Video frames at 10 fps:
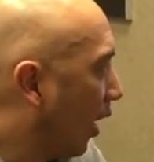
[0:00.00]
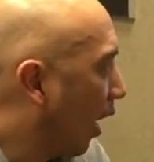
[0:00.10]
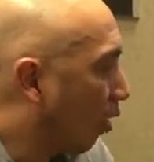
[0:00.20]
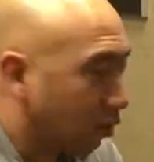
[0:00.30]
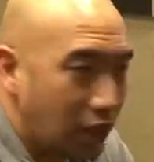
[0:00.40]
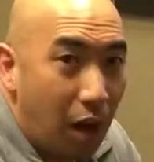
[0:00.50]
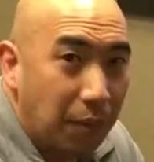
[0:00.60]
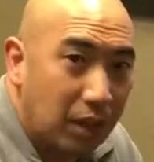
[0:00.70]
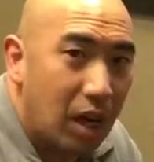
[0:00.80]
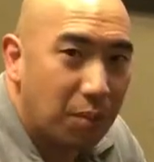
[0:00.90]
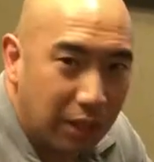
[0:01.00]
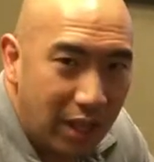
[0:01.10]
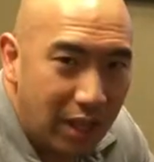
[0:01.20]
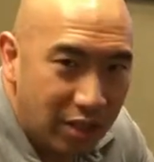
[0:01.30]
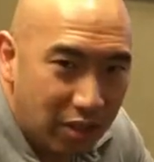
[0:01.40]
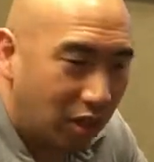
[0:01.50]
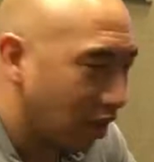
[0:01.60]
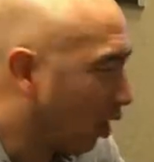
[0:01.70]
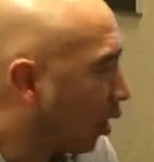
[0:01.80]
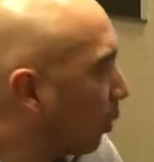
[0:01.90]
how common complications are,
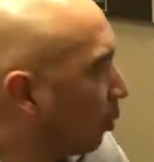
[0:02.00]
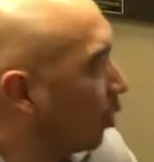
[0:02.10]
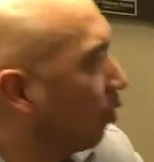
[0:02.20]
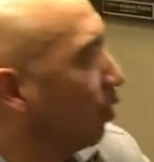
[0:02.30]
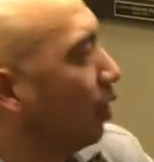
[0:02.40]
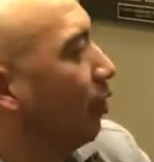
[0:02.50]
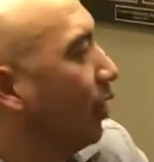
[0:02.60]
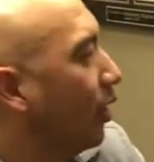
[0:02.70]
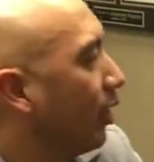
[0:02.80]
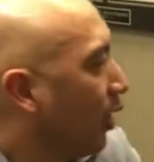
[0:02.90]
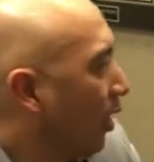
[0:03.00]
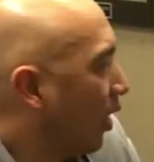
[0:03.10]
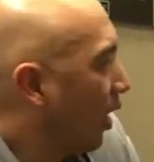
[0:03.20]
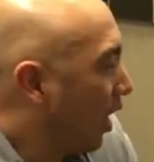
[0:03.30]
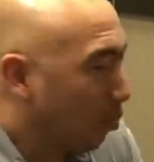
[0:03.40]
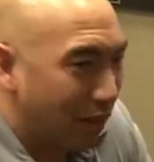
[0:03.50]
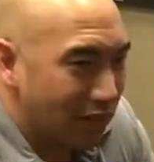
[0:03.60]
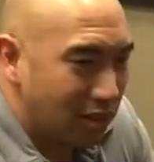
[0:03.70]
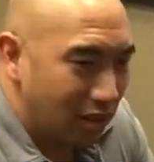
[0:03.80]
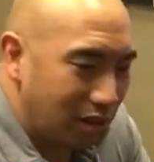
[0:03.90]
and a lot of people don't know that
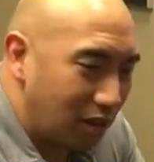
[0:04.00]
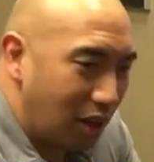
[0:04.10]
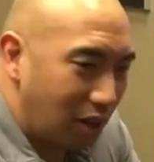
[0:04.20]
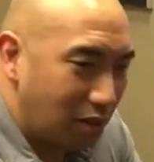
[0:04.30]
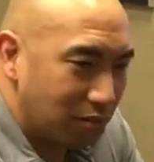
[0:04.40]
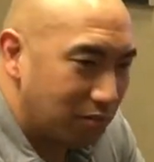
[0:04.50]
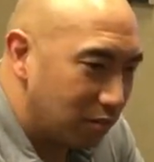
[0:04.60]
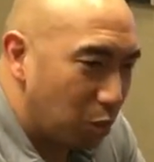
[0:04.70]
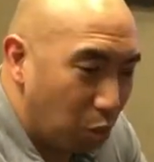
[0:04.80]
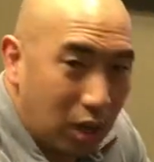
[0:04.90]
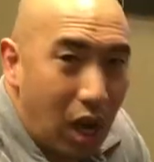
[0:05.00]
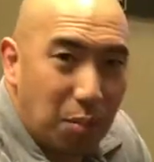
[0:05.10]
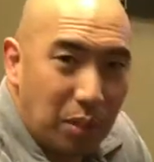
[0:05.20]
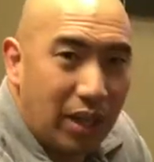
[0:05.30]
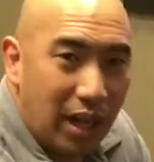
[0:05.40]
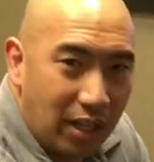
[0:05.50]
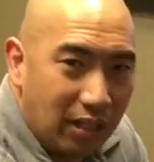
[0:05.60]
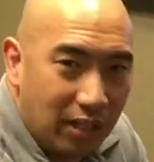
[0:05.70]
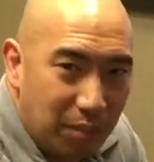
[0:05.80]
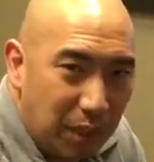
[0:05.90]
implants are more complicated
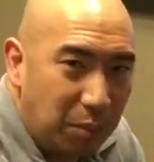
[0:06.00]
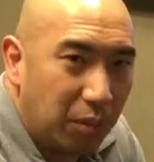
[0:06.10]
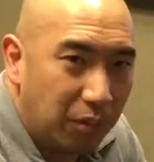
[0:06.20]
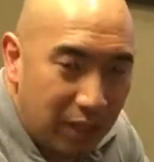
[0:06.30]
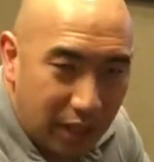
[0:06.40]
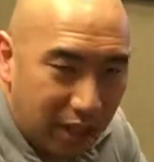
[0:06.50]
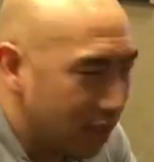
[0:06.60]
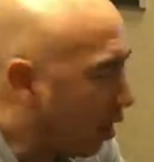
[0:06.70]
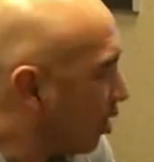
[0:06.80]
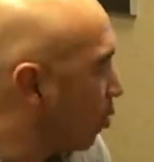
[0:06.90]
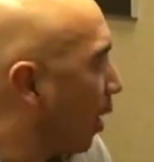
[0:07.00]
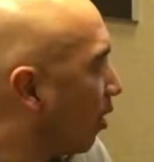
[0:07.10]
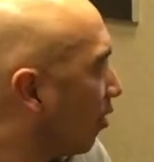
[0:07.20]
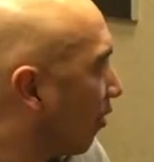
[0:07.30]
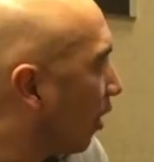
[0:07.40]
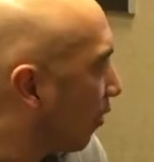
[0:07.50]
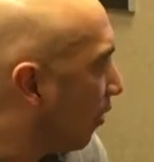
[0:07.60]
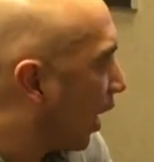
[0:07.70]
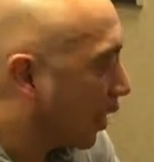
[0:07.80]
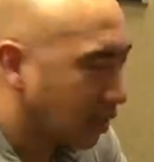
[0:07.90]
than people think. As a matter of
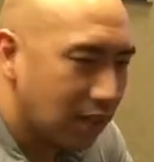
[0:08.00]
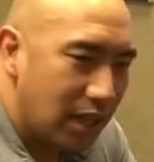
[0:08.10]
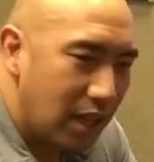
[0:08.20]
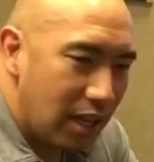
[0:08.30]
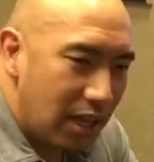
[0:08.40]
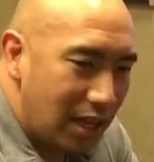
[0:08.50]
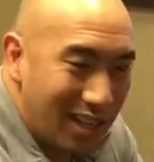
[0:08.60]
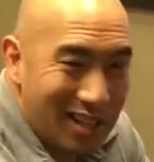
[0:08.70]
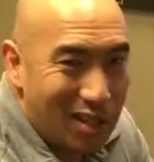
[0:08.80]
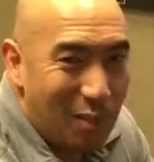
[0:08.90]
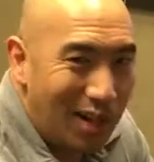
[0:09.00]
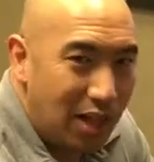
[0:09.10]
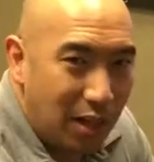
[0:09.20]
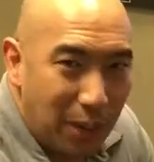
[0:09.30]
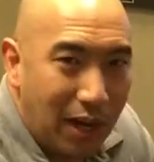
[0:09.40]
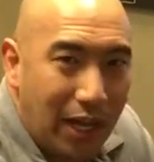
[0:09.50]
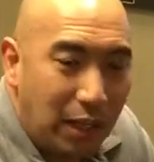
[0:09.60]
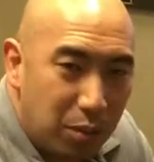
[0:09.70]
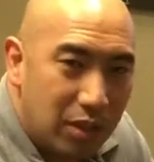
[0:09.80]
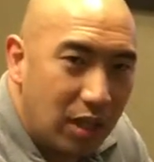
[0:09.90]
fact, it's estimated that about
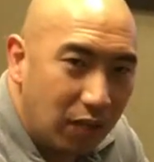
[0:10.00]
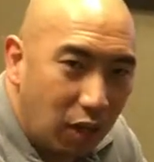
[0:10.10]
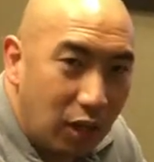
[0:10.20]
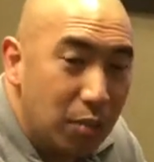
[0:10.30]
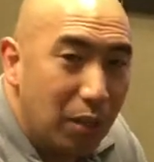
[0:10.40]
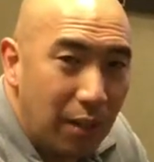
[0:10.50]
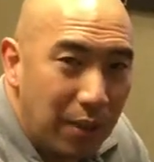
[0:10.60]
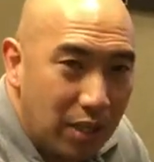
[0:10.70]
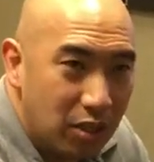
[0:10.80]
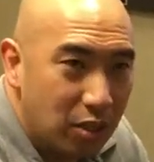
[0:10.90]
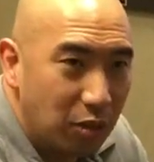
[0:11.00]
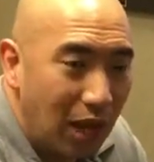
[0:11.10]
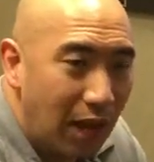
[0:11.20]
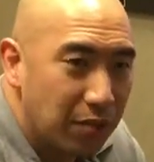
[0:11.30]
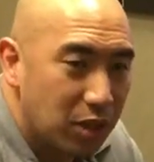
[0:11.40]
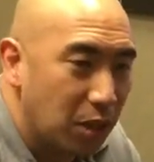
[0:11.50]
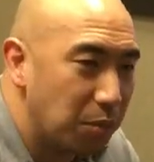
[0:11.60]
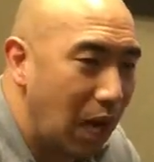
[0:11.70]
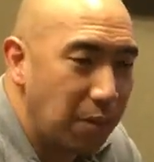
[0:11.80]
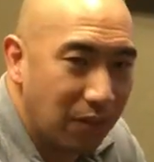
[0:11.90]
80% of our implant patients do have some
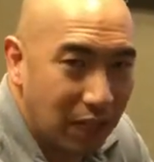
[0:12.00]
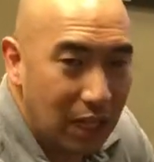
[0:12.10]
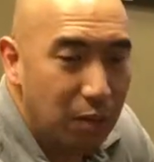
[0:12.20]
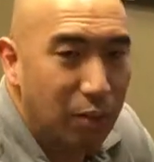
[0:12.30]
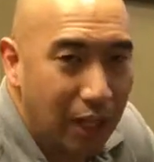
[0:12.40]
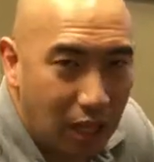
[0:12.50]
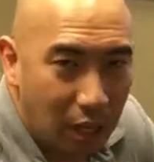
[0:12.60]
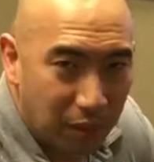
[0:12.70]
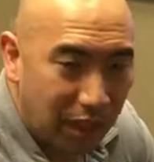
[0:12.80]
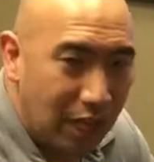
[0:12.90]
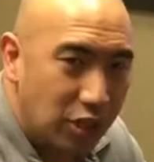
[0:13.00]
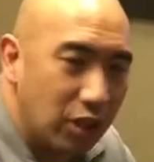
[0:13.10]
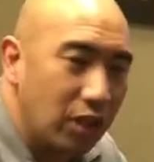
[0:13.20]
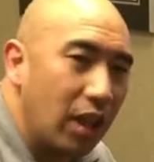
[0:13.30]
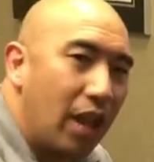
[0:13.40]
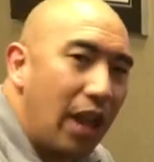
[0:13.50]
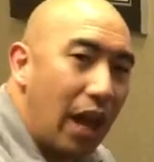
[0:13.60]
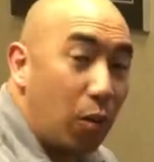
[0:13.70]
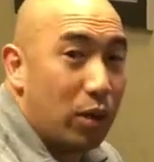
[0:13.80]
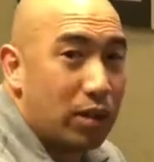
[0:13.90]
type of an implant complication
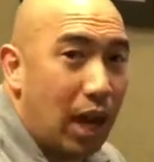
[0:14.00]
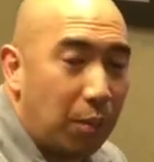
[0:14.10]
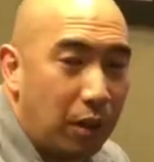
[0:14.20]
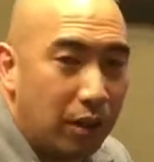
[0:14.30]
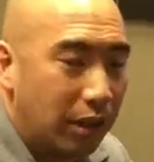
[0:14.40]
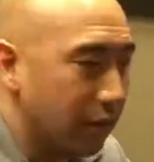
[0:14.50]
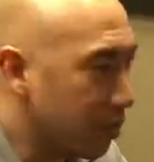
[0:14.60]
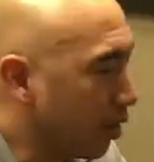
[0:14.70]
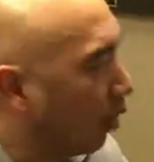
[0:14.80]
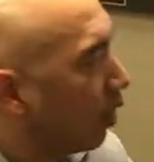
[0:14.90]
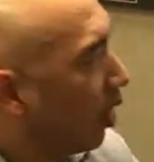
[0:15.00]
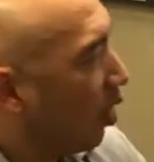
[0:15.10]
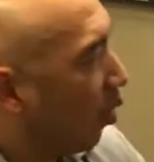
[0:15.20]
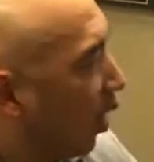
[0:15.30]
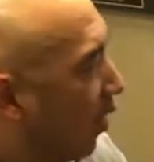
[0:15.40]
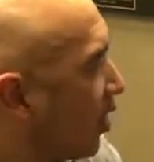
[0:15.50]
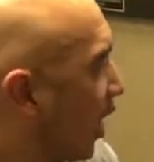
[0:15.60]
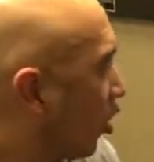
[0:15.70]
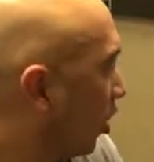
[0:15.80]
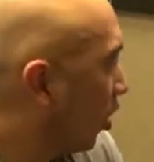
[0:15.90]
at one time or another. So what I was
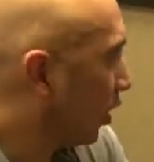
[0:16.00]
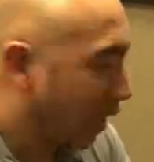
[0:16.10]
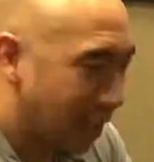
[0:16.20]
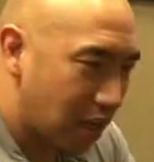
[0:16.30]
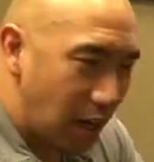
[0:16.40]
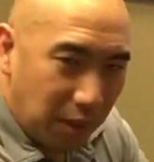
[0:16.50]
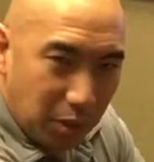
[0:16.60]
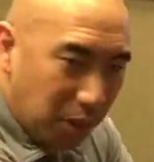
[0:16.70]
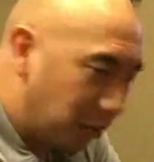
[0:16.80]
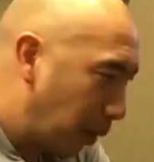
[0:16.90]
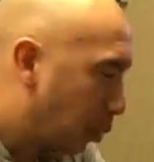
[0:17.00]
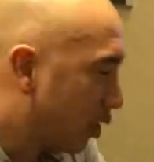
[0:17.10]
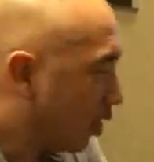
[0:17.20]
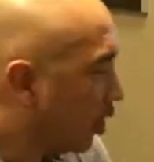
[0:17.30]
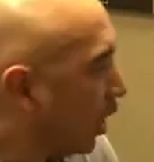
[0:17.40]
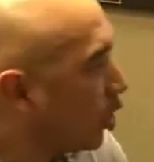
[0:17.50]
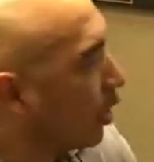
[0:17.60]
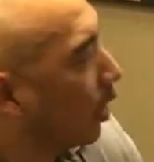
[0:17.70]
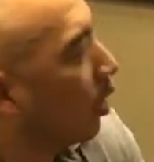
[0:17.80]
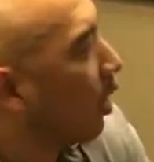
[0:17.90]
actually doing, you guys caught me in the middle of my presentation
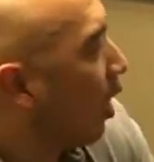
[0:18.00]
here.